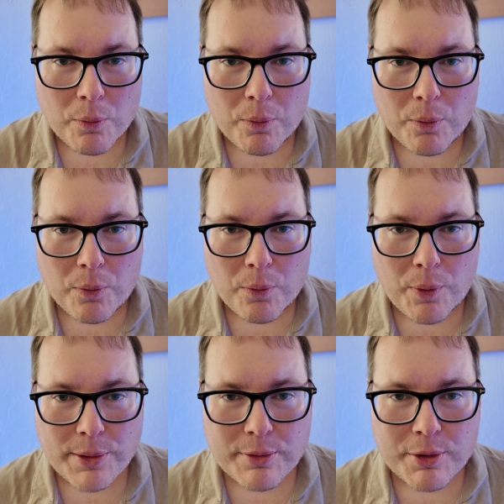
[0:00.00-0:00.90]

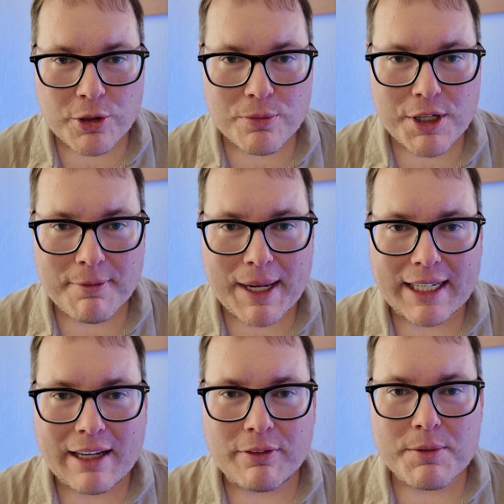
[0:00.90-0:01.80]
What's up YouTube, Jeff back
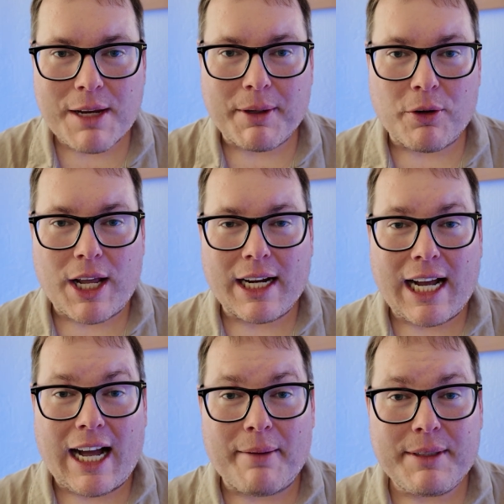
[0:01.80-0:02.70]
again from samaguru dot
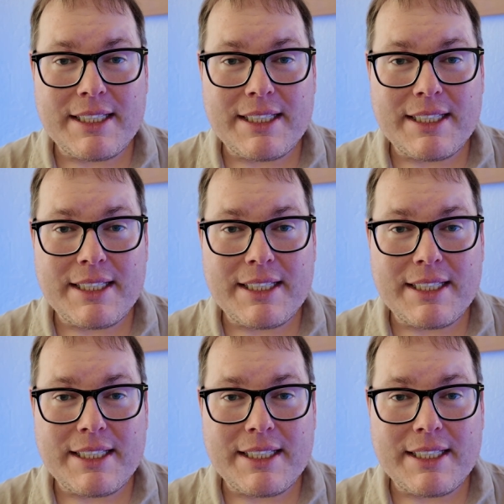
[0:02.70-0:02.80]
com.